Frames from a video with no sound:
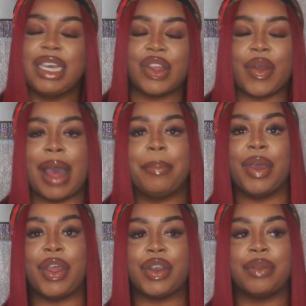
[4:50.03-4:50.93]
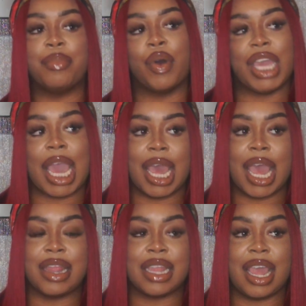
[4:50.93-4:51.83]
It don't happen. But
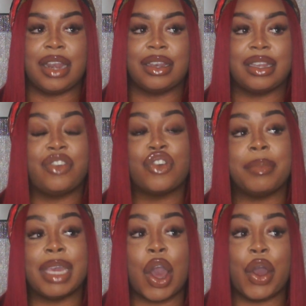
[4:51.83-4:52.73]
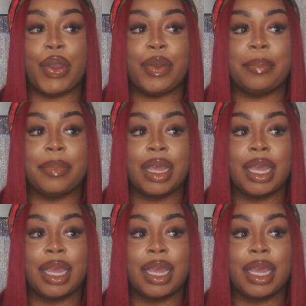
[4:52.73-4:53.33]
yeah, and then they drop me home